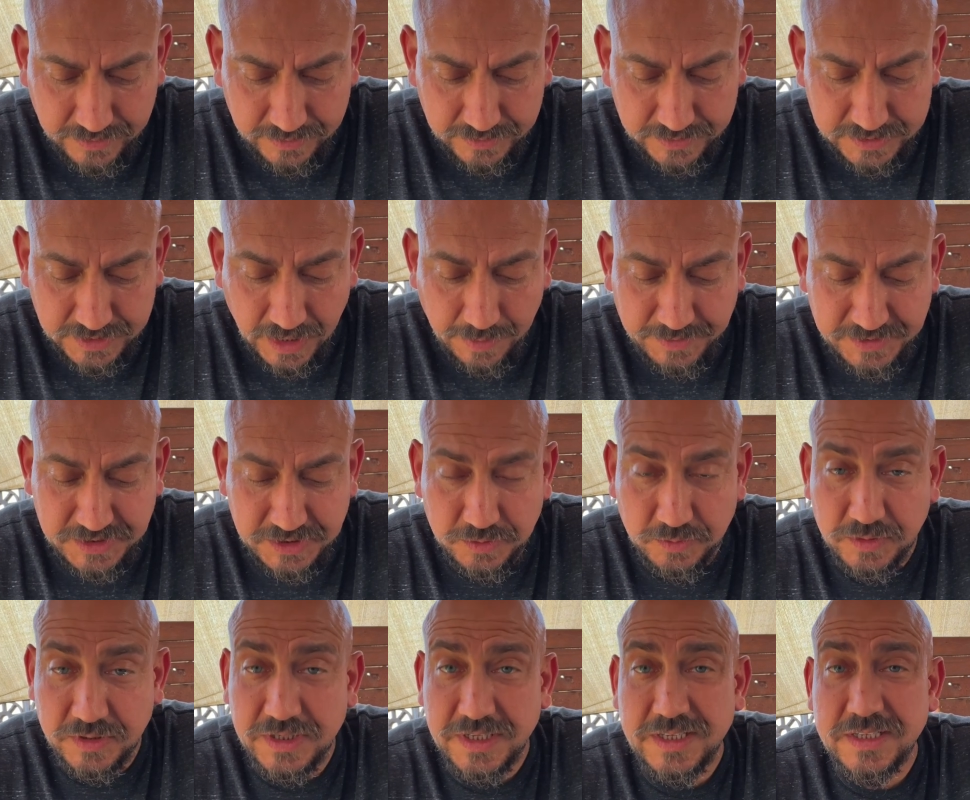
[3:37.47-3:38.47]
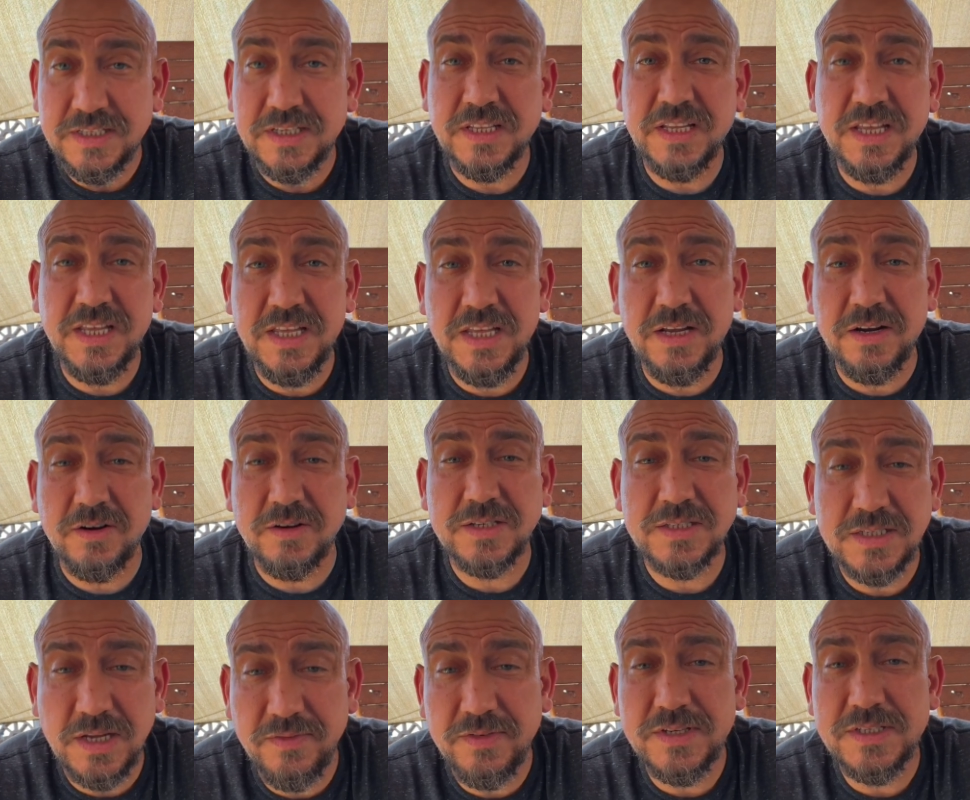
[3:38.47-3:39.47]
Thomas Newton in the year
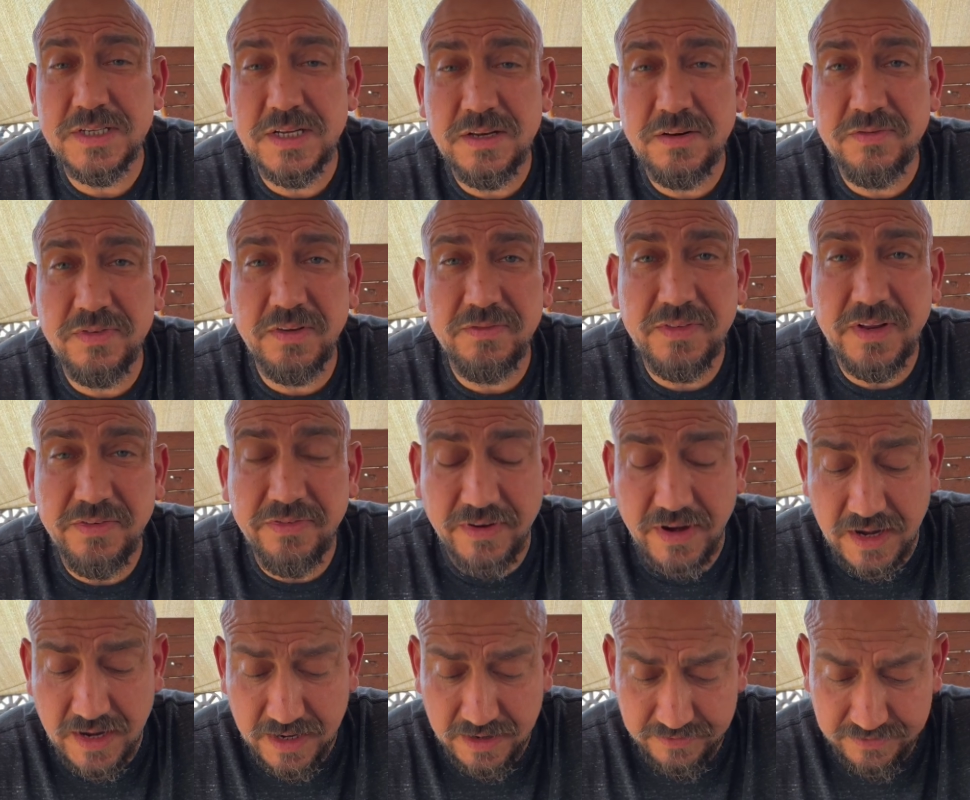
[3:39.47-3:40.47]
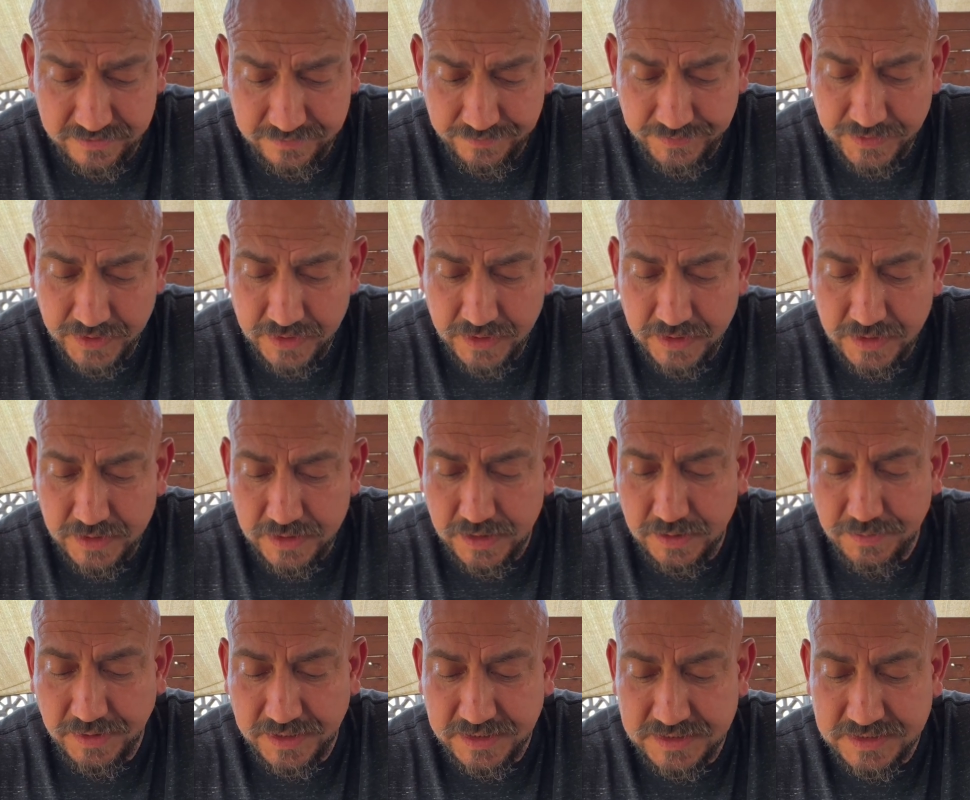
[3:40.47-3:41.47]
1755.
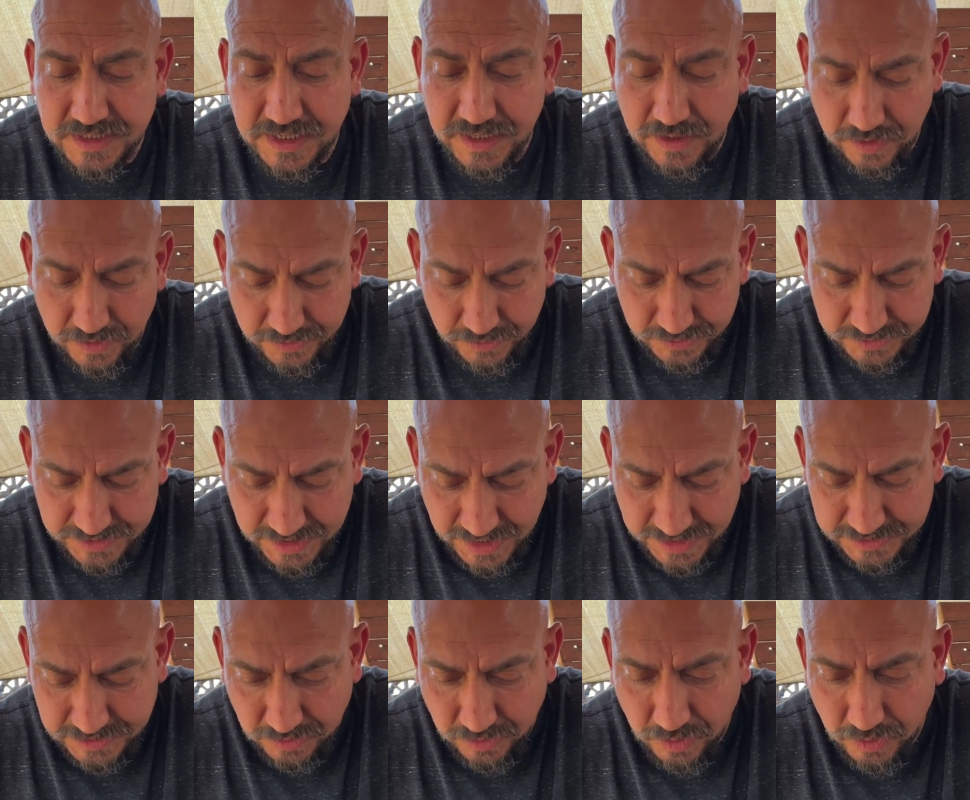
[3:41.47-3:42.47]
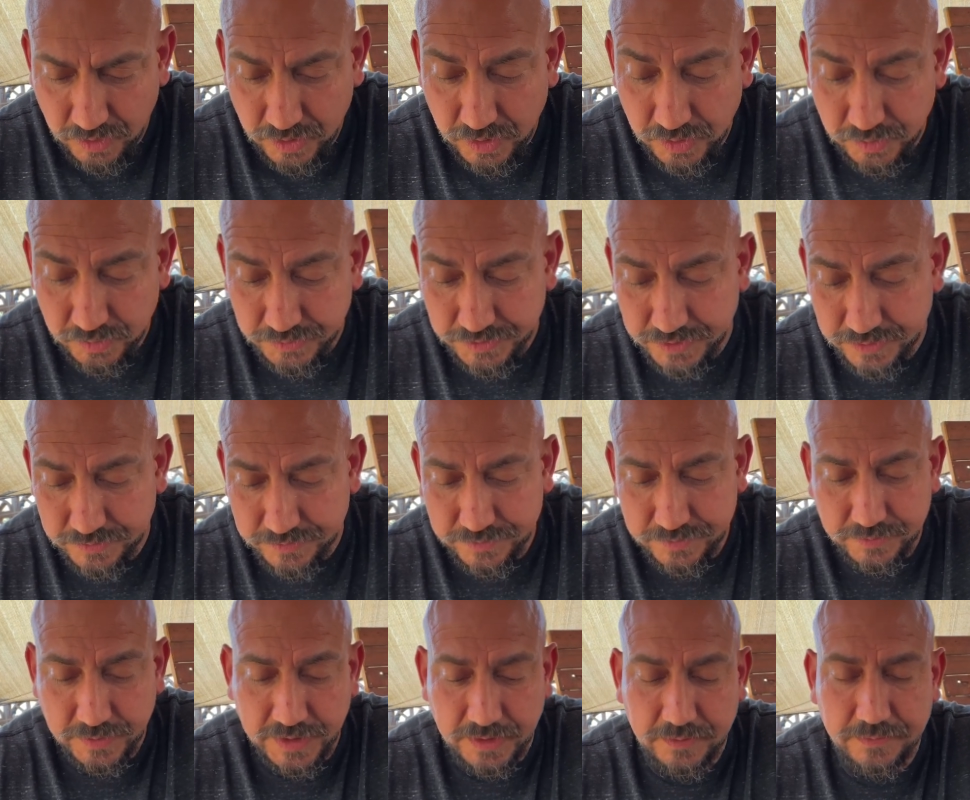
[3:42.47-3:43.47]
You might say, oh, those guys are all old.
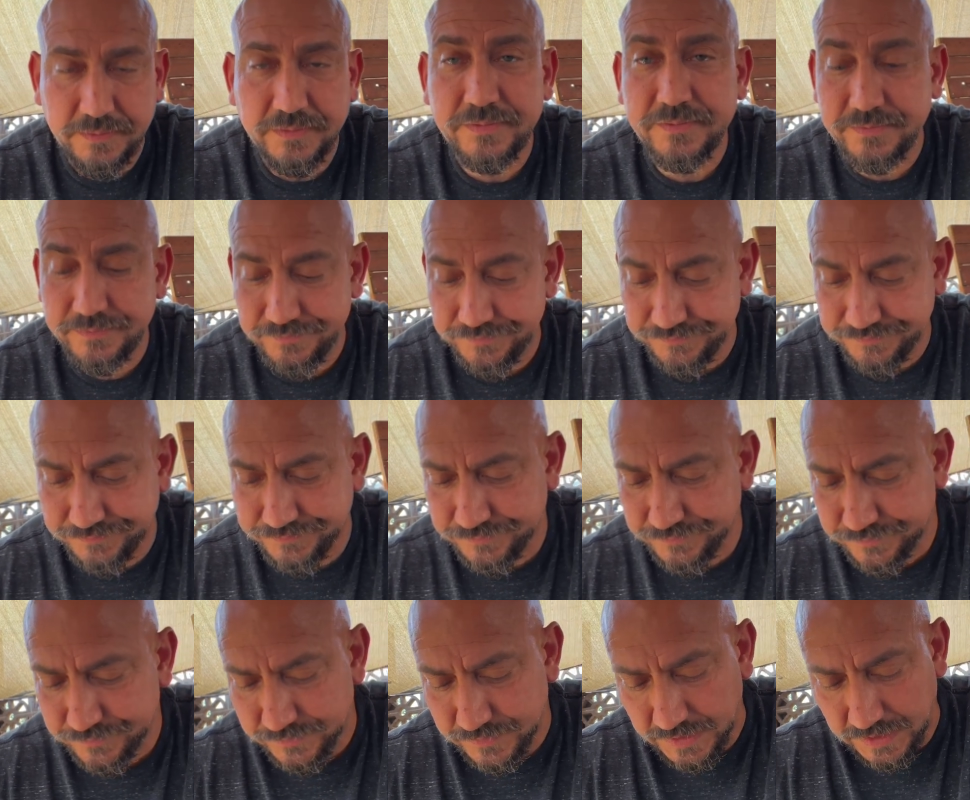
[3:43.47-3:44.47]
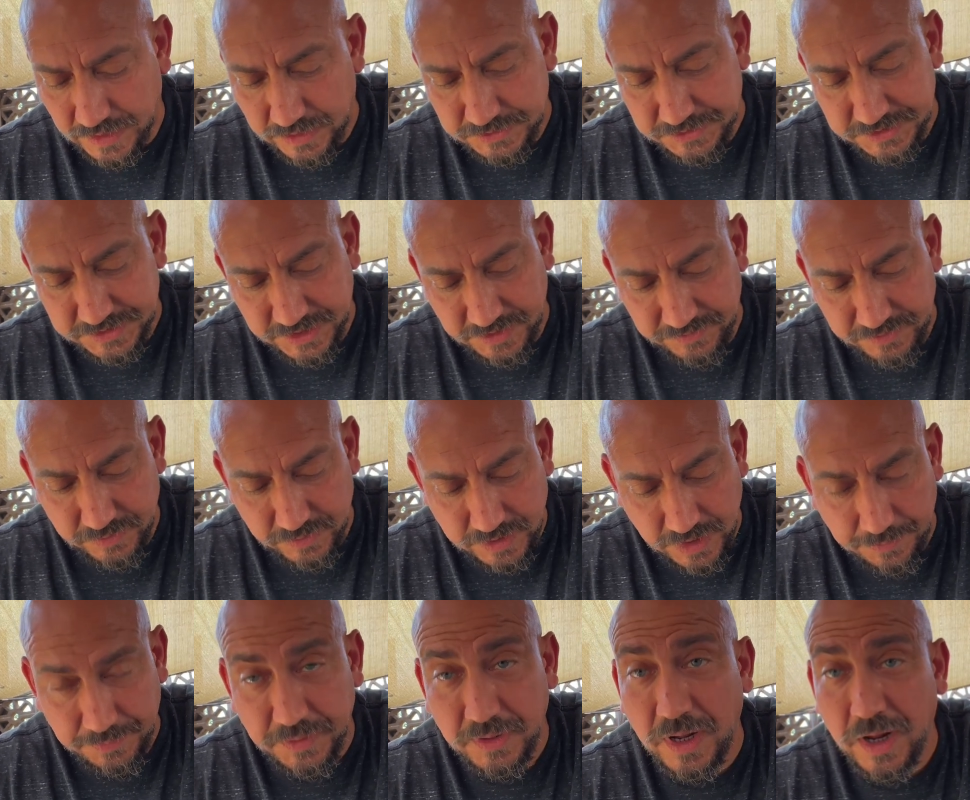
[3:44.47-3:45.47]
Well, I'll just give you a
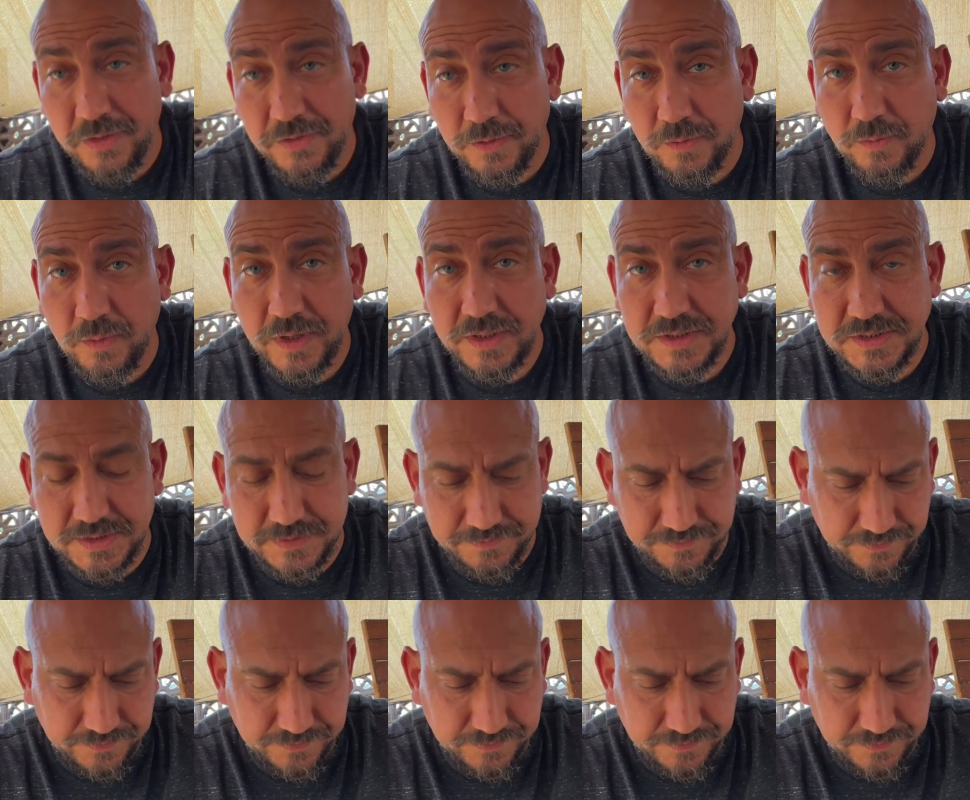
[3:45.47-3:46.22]
couple other ones